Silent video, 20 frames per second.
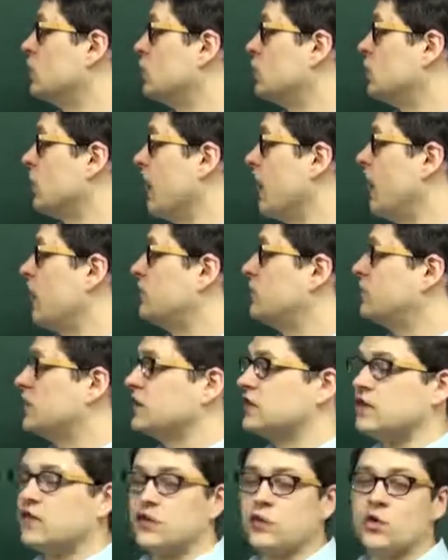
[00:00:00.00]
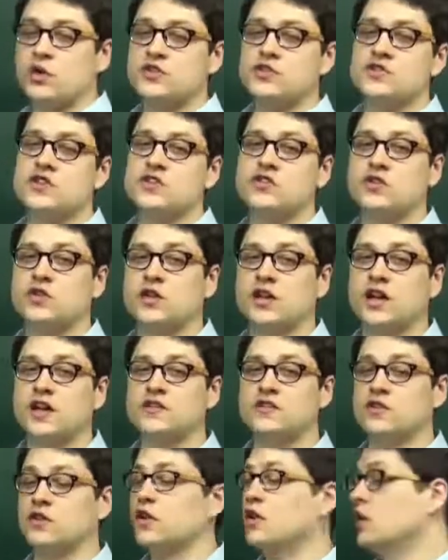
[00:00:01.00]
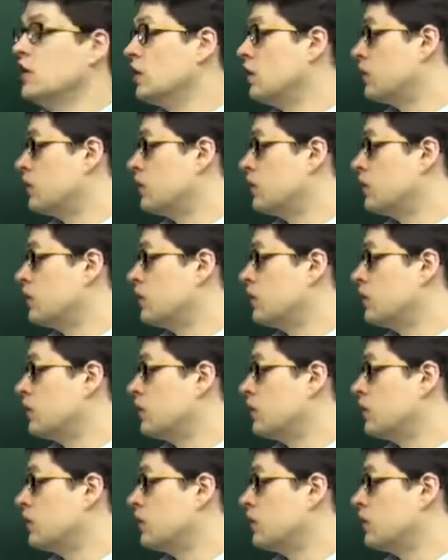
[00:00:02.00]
You have to get to the questions that you can answer.